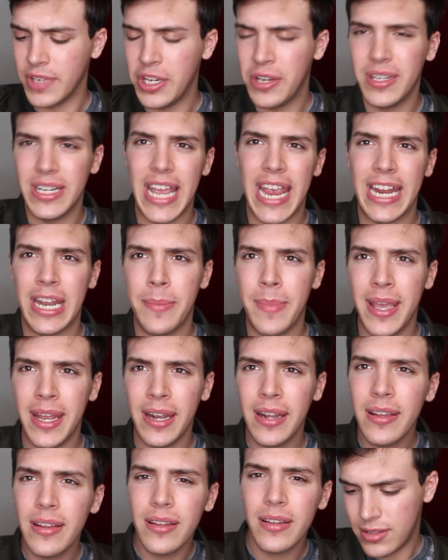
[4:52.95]
You can
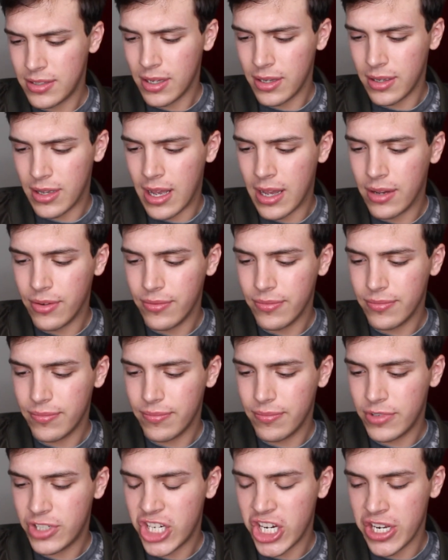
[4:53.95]
animate it. So I'll
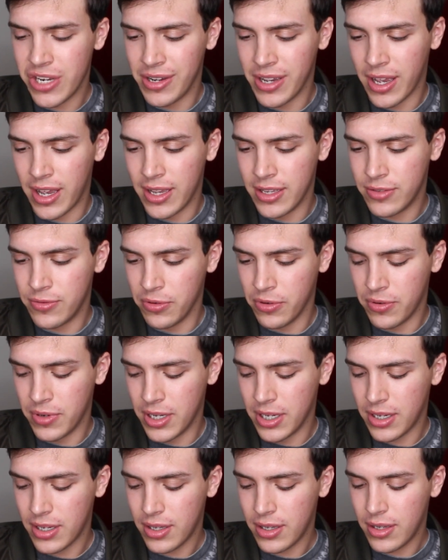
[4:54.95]
show you guys real
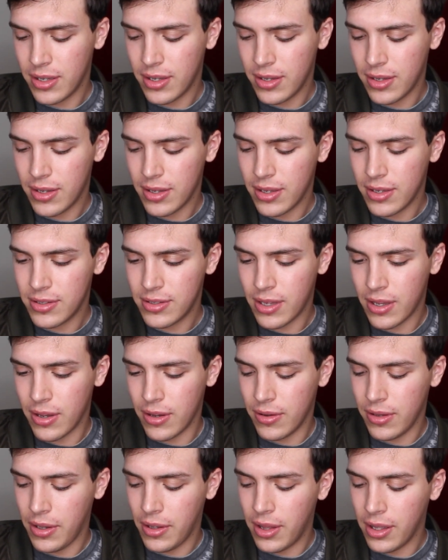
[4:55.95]
quick.
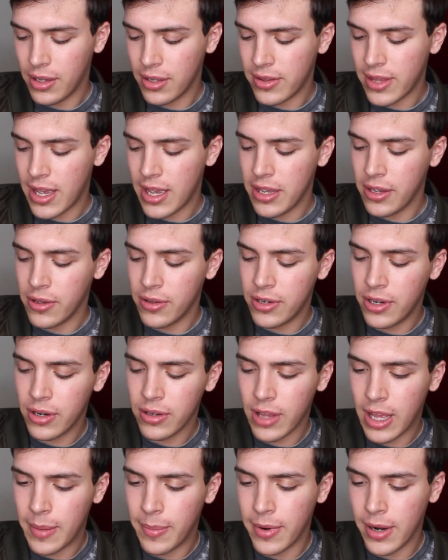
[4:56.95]
So you click on that, you go to
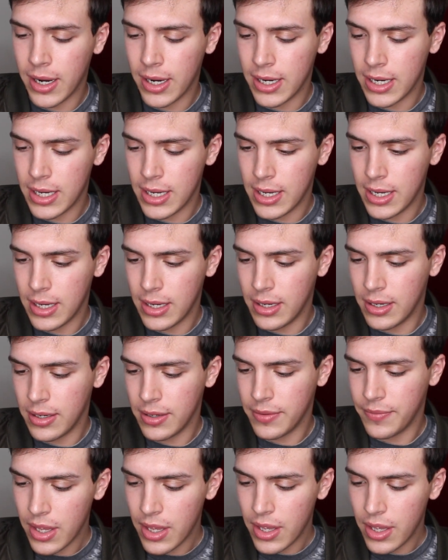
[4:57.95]
your
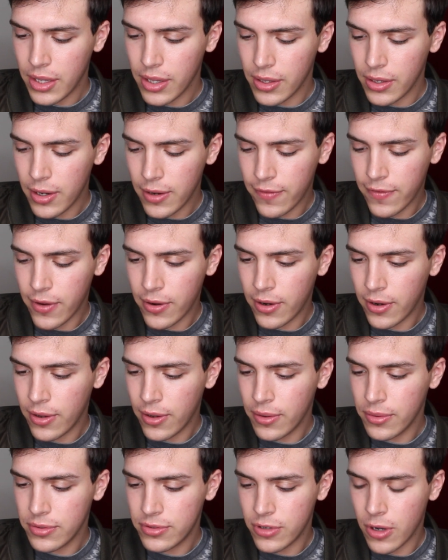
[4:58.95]
library, go to your
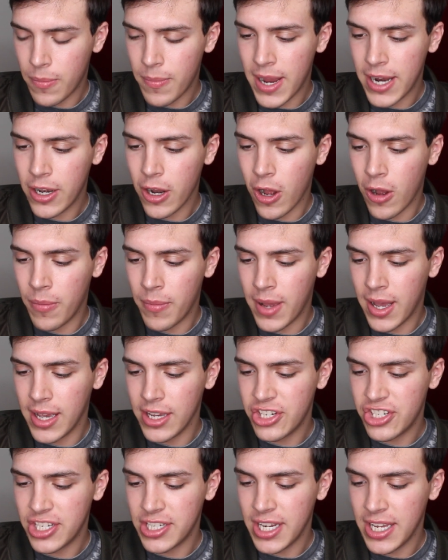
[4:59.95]
photos. Don't mind all
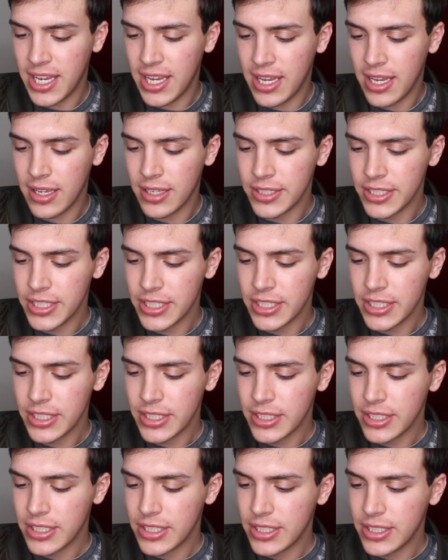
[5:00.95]
my shitty
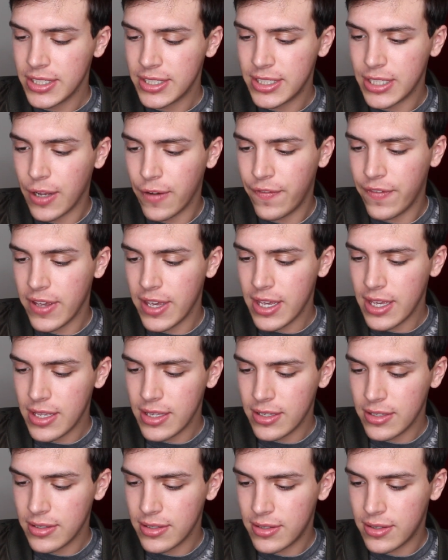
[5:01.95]

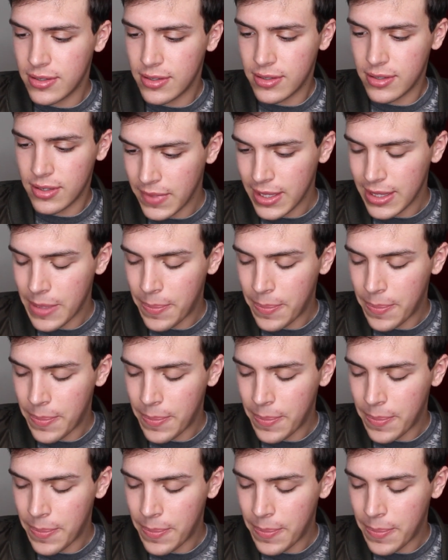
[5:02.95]
selfies.